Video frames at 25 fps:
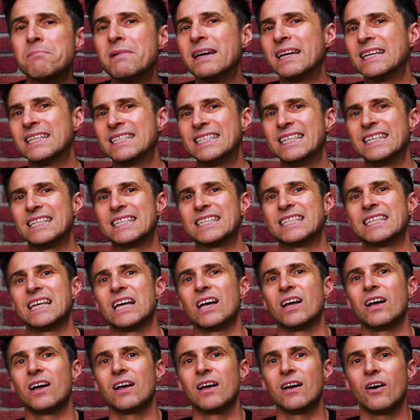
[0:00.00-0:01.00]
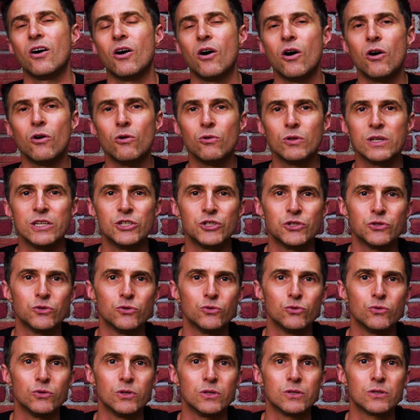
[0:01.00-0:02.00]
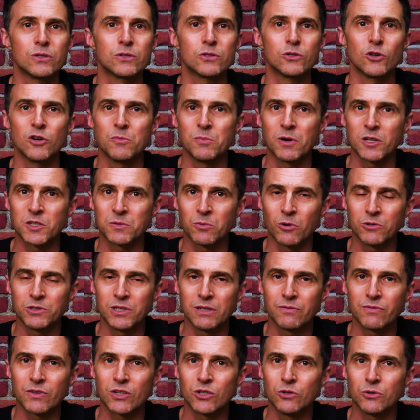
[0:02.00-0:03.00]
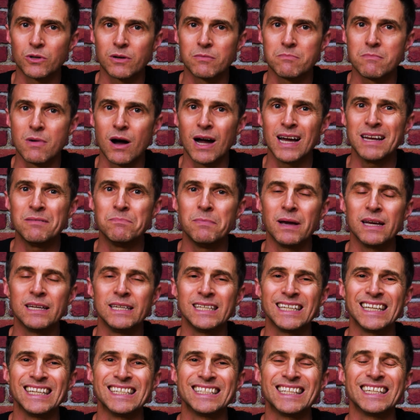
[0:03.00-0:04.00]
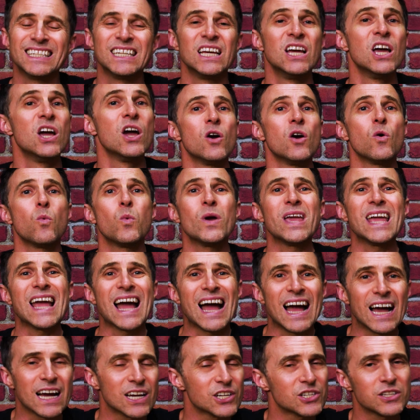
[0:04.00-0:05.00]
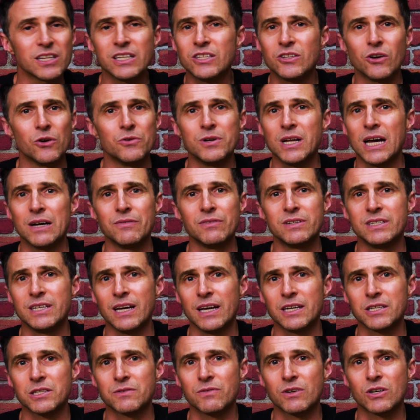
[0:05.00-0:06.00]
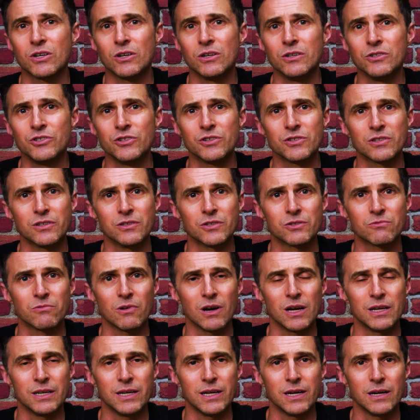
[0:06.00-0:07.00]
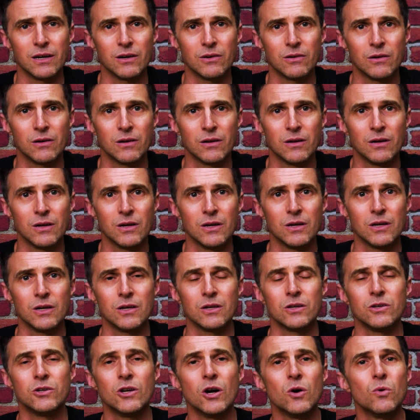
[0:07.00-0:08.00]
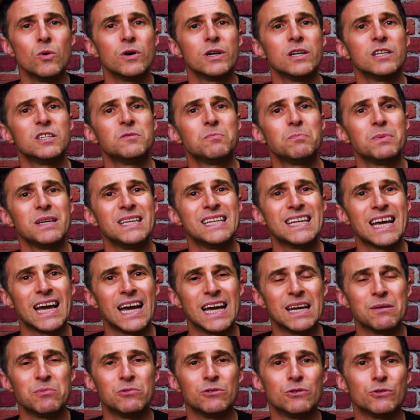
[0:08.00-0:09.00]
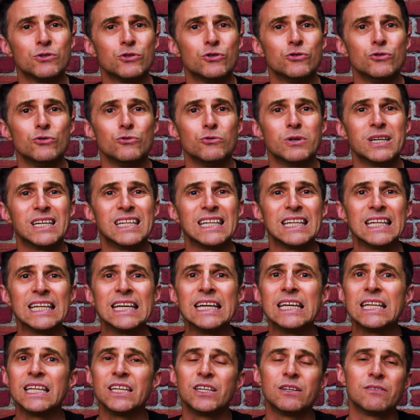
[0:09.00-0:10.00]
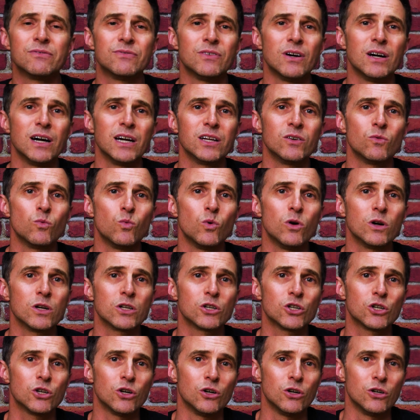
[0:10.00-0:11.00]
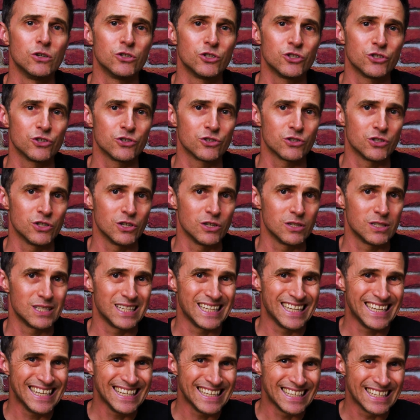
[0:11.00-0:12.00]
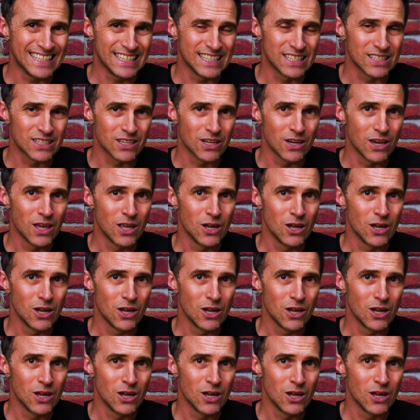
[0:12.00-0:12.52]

makes this whole issue so much more difficult and mind-bending is that we actually don't have a test for consciousness right now. No one has been able to clearly define what consciousness is,